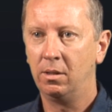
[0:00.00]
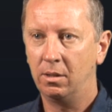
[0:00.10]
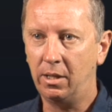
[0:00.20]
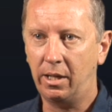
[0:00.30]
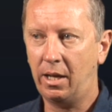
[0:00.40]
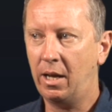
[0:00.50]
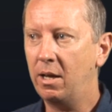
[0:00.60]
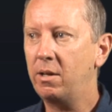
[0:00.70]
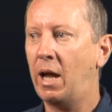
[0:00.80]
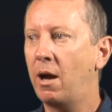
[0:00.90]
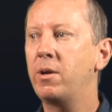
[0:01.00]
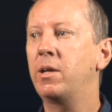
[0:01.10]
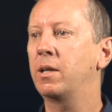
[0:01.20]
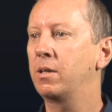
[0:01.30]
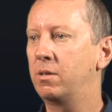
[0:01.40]
Like how are
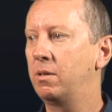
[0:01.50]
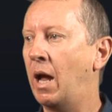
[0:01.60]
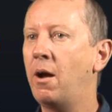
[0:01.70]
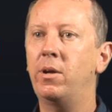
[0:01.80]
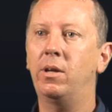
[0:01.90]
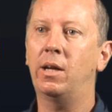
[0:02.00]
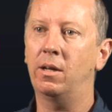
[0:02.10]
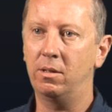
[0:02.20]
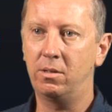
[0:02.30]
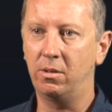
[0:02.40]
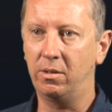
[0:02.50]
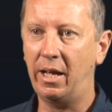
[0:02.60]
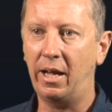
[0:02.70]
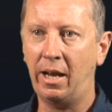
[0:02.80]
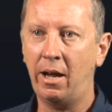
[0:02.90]
you gonna do
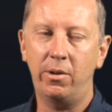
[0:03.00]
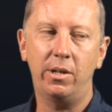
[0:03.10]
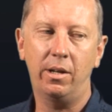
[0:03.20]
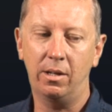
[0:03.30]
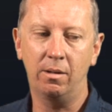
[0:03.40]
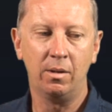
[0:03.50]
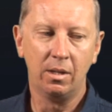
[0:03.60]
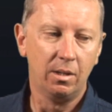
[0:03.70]
that? How are you gonna